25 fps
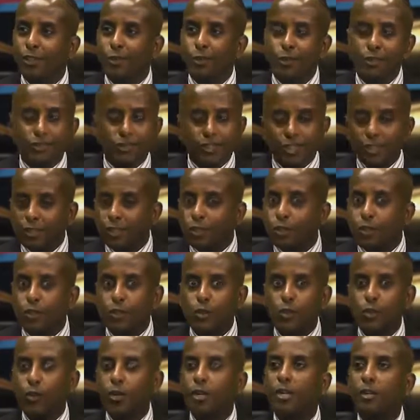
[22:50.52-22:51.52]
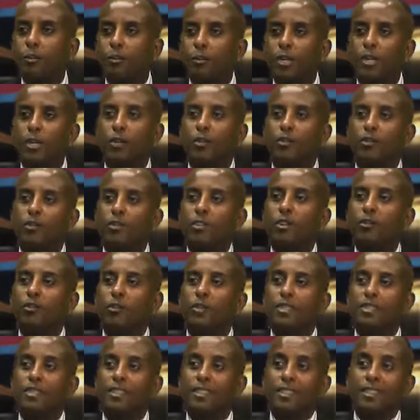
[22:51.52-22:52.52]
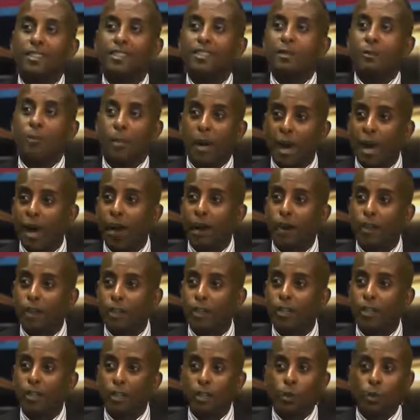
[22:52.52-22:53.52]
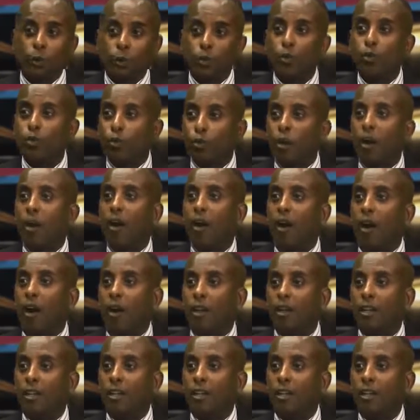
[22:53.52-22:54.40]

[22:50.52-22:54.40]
She was just doing because service is about who you are.